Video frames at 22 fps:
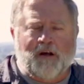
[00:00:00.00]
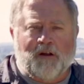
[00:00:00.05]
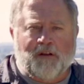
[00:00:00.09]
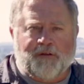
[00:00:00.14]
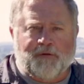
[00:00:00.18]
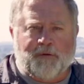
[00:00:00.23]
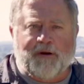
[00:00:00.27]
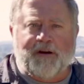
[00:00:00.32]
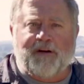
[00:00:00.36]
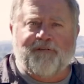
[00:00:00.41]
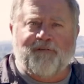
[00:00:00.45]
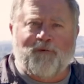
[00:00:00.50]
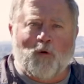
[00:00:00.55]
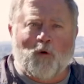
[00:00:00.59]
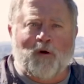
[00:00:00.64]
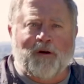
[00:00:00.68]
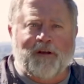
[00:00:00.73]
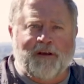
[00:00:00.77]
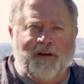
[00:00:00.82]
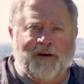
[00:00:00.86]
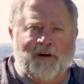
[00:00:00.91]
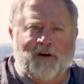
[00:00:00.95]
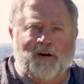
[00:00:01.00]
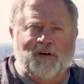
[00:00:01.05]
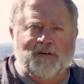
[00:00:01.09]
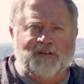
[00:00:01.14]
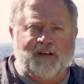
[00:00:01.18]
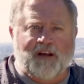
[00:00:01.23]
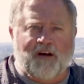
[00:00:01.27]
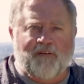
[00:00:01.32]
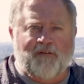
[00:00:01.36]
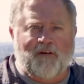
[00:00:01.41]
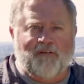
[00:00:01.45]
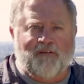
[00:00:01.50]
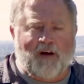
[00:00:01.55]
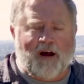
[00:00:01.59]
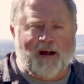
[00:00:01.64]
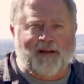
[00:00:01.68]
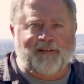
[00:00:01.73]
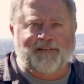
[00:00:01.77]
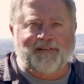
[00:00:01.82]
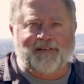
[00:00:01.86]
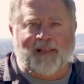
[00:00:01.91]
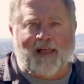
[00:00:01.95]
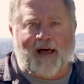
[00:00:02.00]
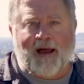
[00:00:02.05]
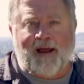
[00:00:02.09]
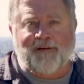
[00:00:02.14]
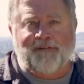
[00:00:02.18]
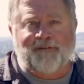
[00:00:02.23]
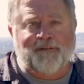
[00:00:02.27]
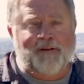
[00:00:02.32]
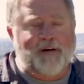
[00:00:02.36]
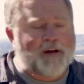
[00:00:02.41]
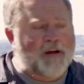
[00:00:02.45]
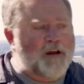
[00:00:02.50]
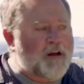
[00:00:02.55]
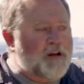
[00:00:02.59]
3 to 4 years of a vine's life.